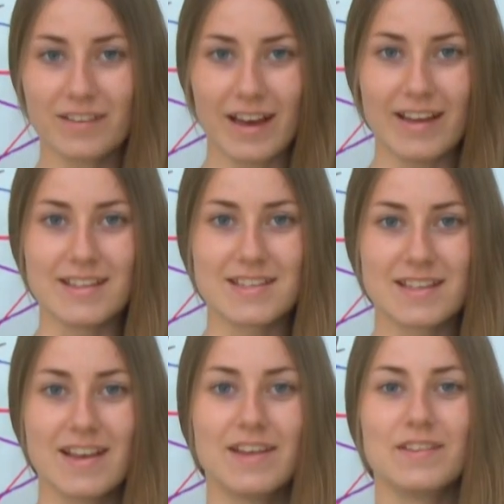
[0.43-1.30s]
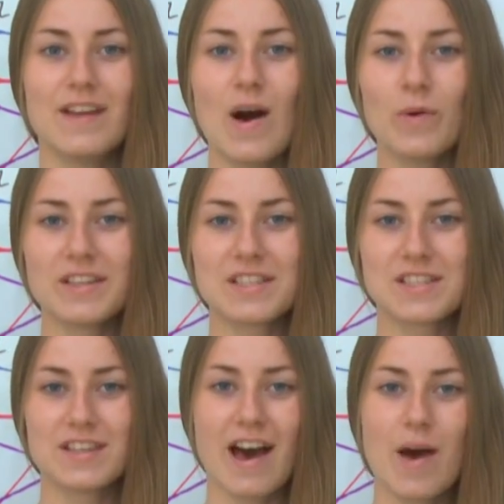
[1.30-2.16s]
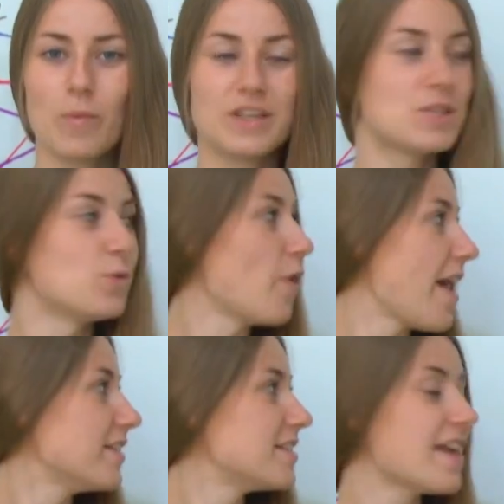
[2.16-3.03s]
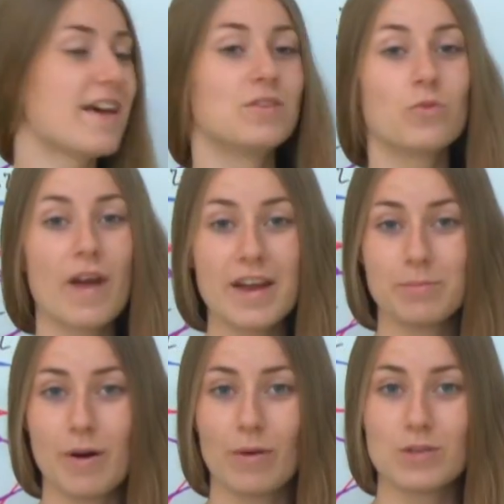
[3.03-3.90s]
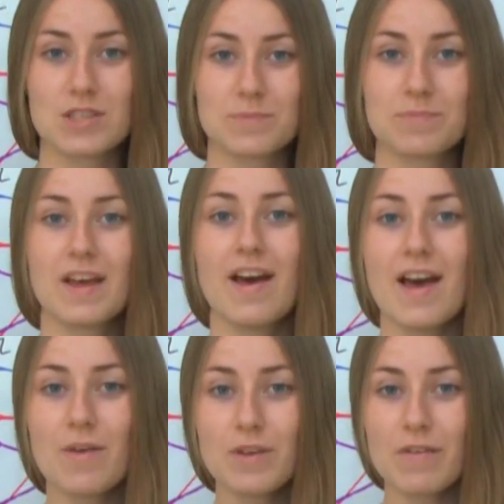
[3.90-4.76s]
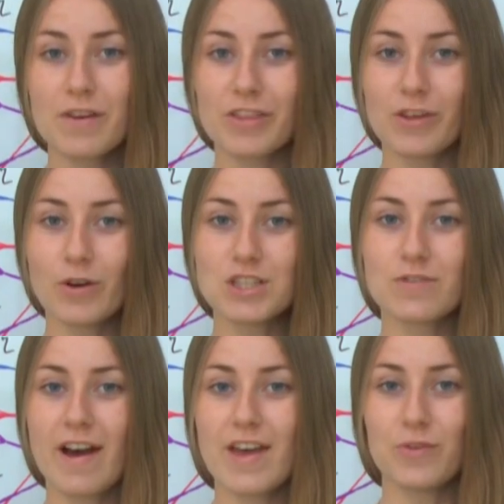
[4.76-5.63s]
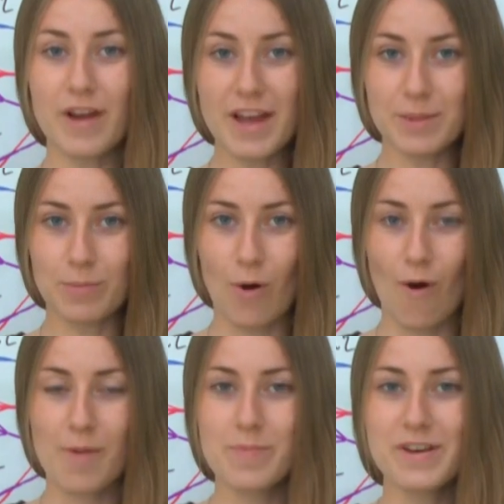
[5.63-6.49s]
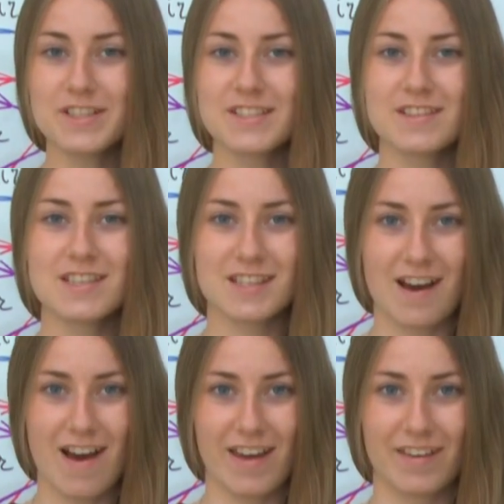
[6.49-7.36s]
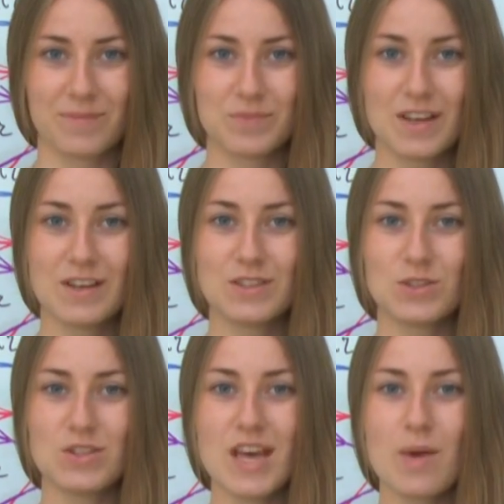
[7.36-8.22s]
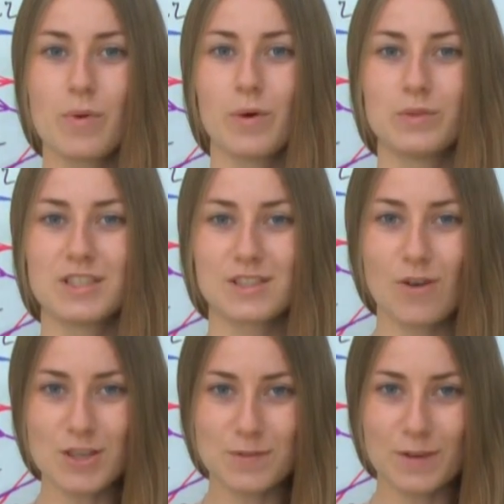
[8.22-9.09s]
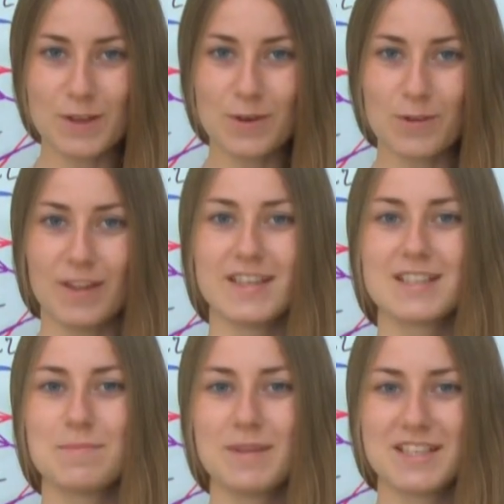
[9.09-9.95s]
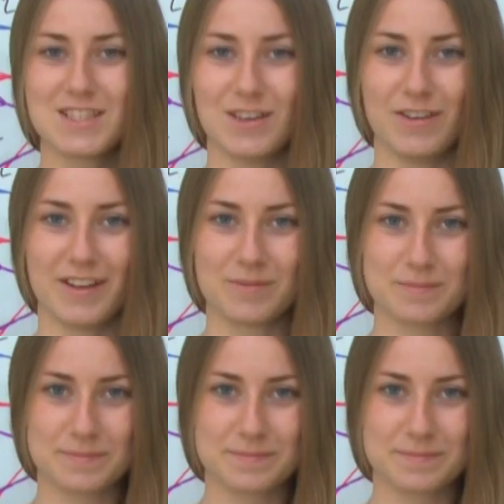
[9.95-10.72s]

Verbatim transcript: Hello guys! Now it's time with rains and rainbows. Have you ever thought why a rainbow appears in the sky? Today we will disclose for you this mystery.